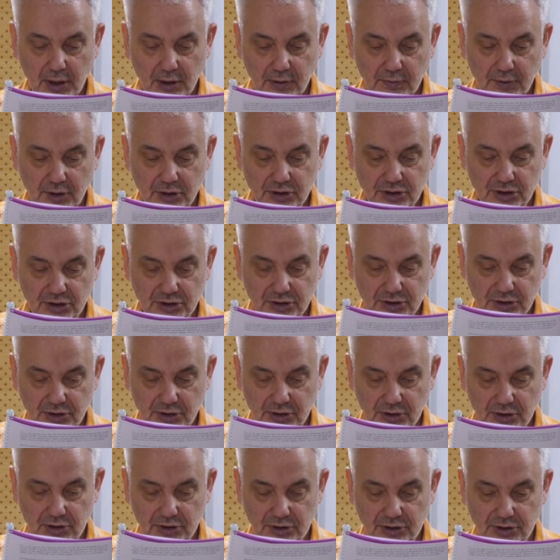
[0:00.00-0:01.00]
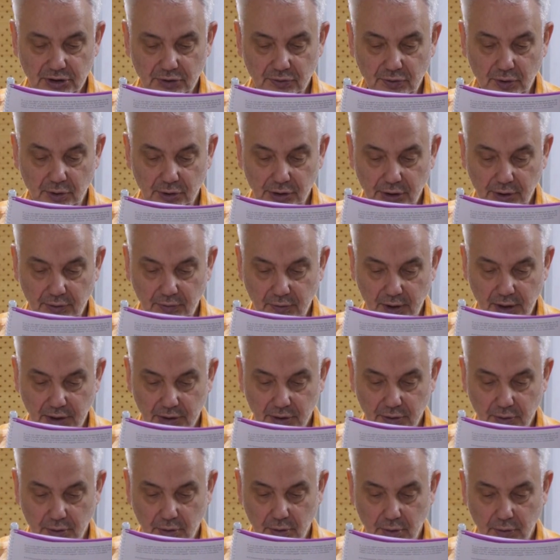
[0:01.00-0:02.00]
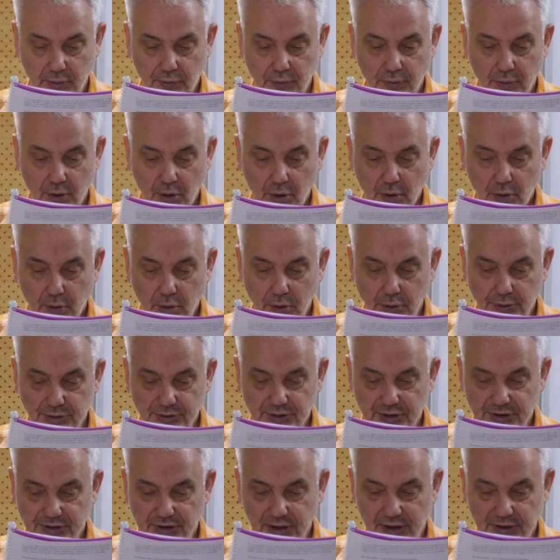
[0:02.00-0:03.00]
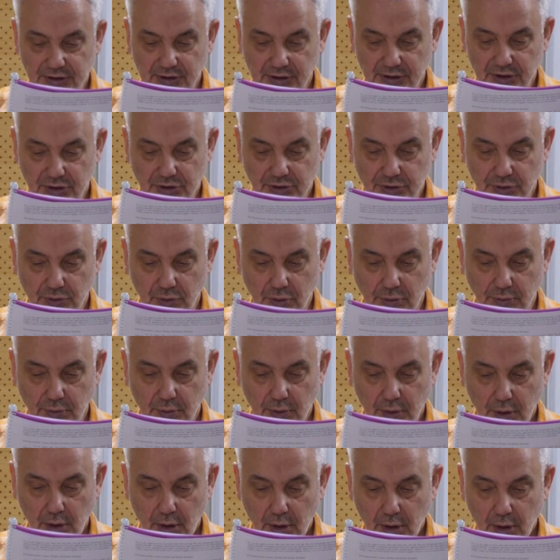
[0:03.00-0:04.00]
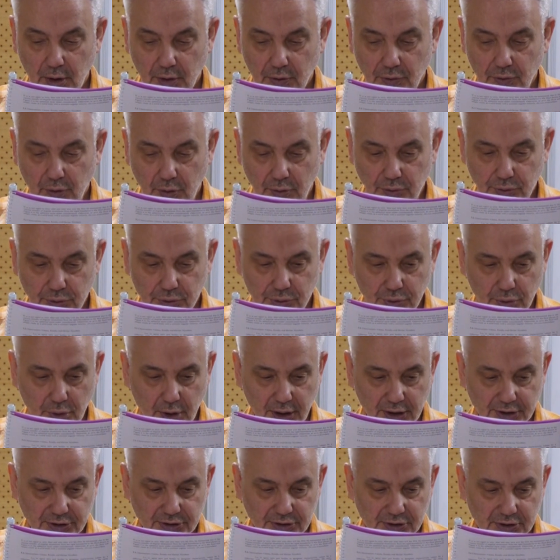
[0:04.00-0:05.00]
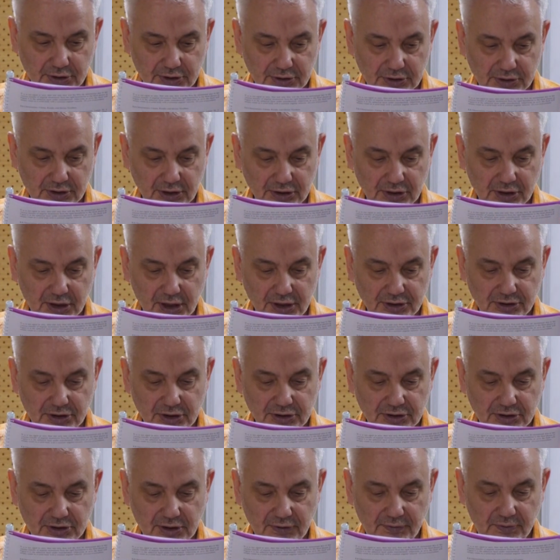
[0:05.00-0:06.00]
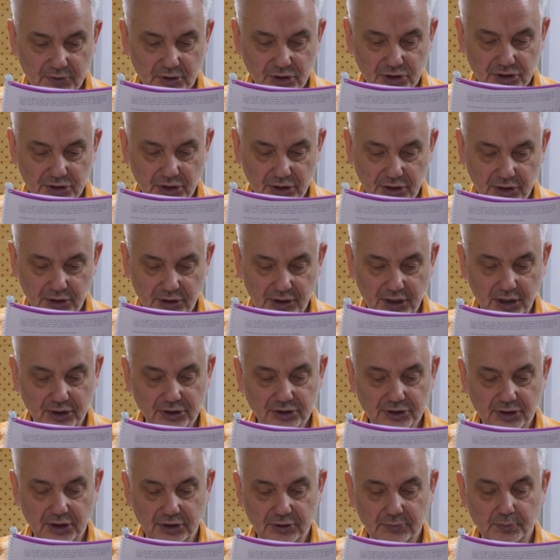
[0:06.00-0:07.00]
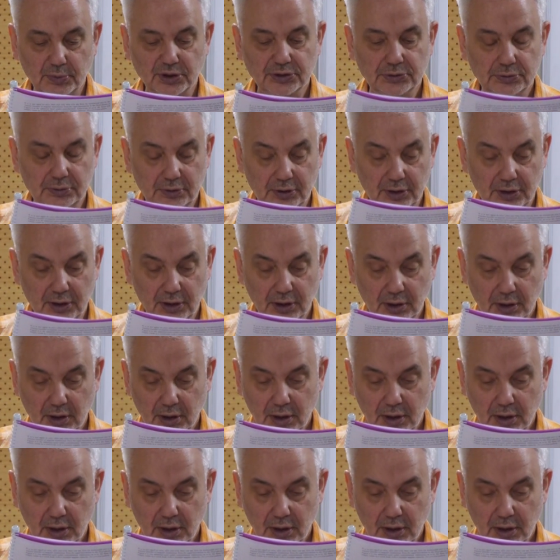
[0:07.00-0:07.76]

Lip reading: which is the only one of all the satellites known to us that has a sufficient dense atmosphere.